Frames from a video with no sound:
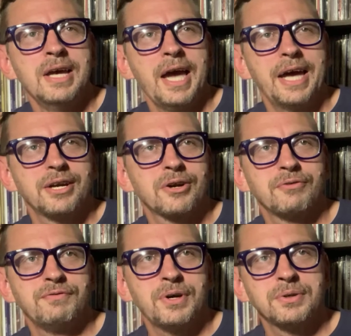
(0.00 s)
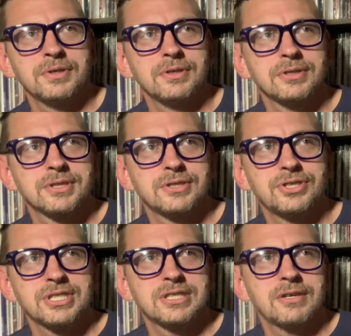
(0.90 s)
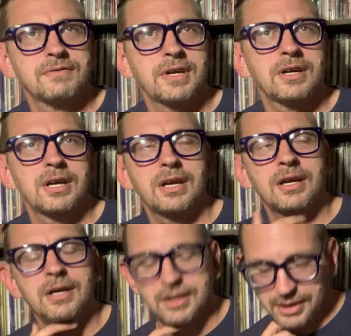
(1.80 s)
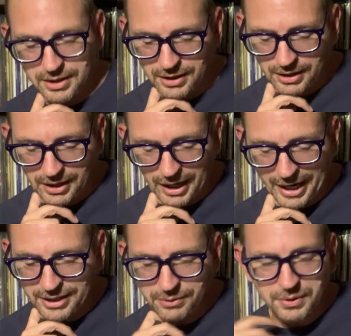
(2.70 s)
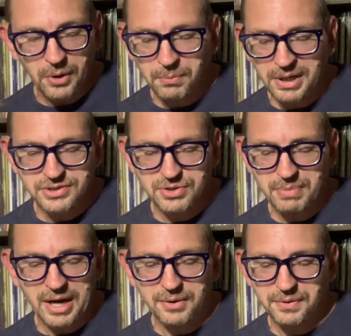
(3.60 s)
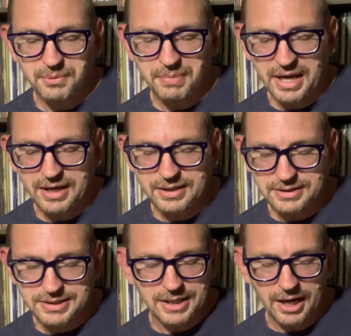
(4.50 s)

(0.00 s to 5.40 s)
And her vocals are just, they're very, I don't know much about the band.